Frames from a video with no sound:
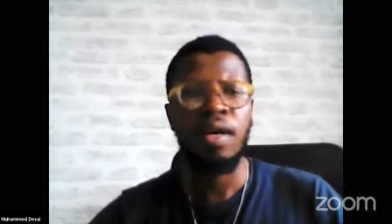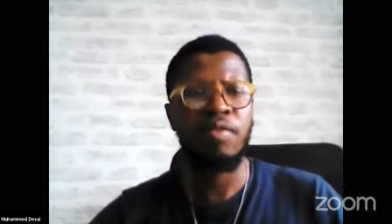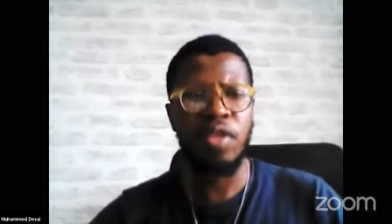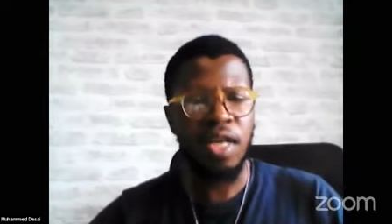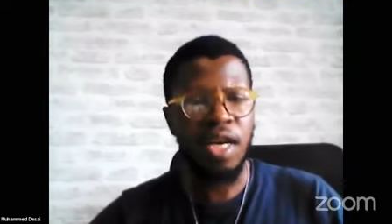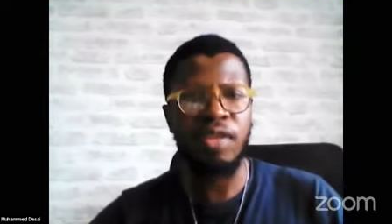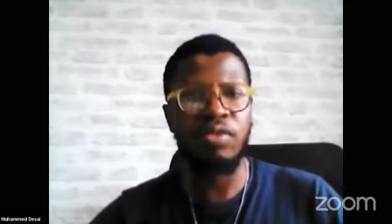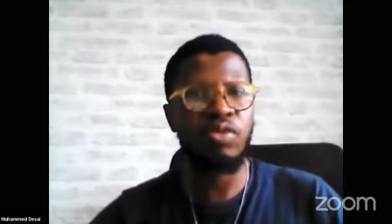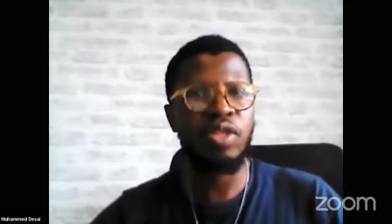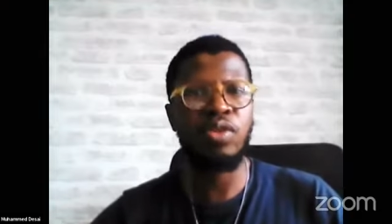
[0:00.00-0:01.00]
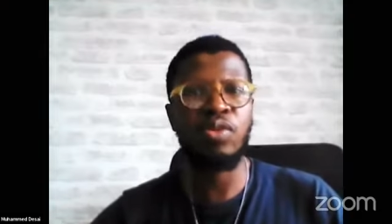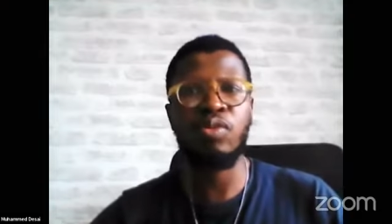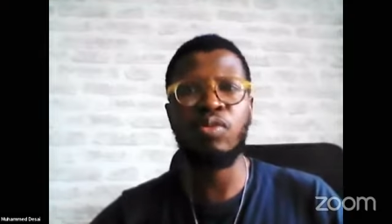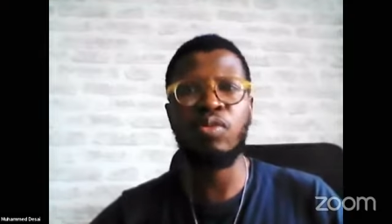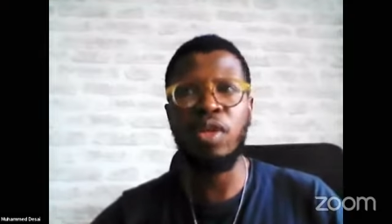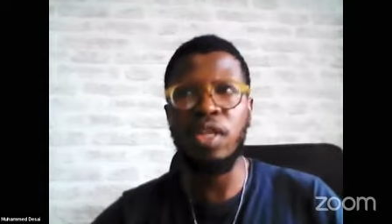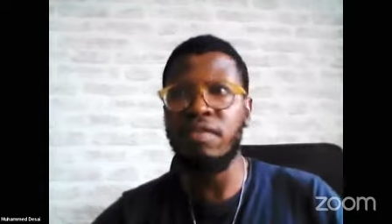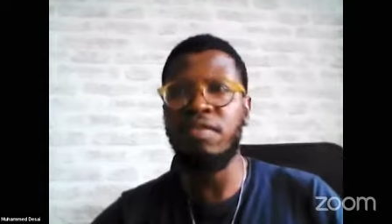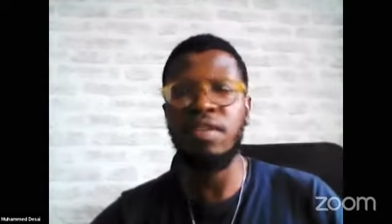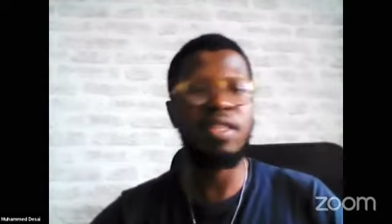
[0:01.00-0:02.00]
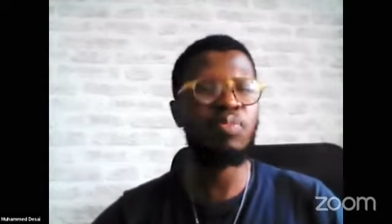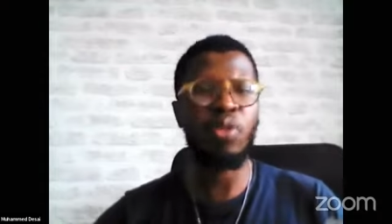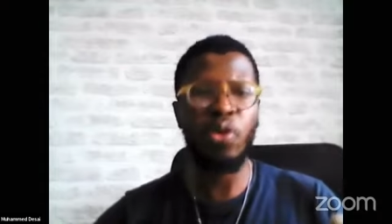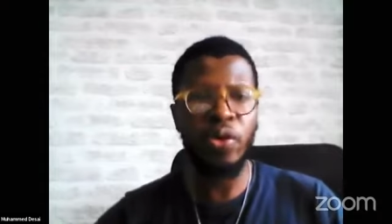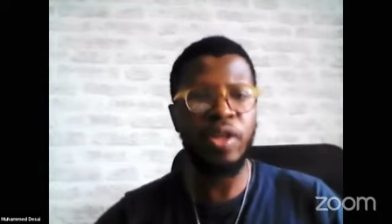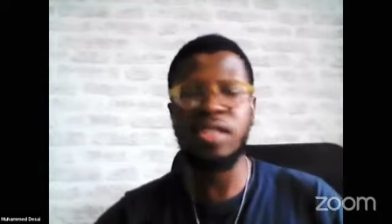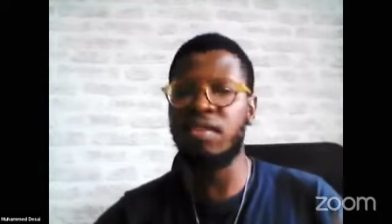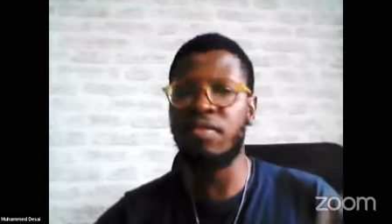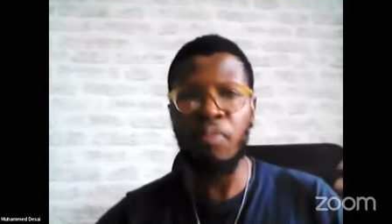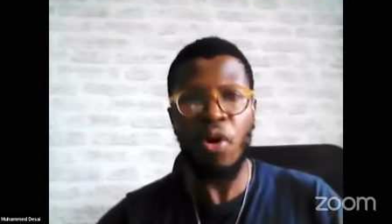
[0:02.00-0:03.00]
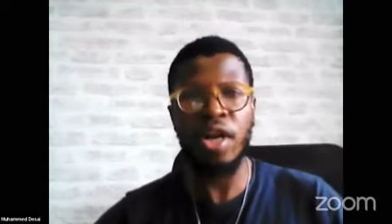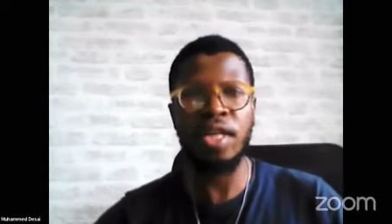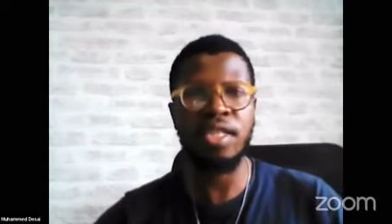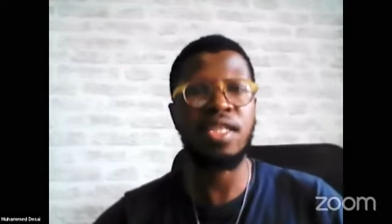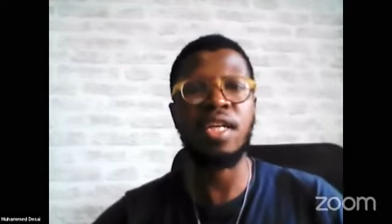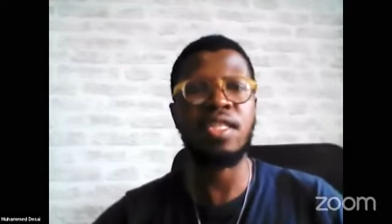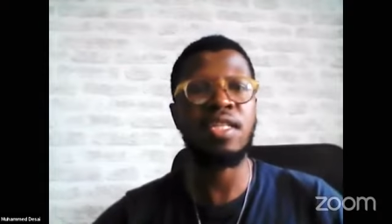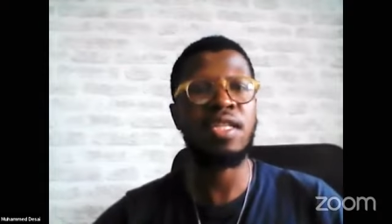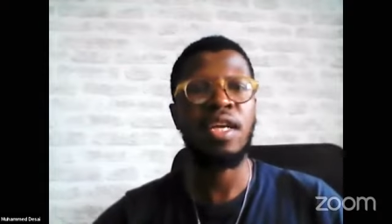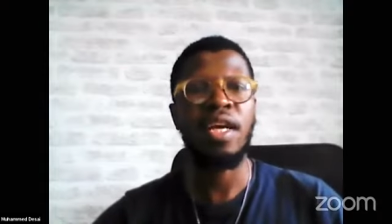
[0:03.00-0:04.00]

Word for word: for the country to leave its progressive moral stance